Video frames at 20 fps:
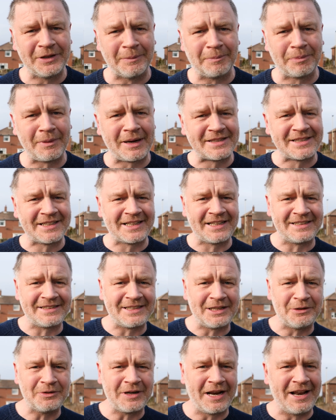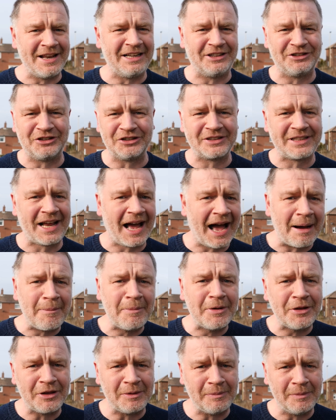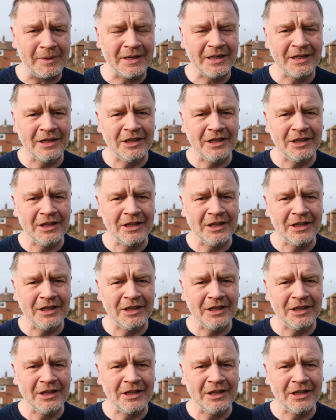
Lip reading: your brassicas out, and they just hammer them.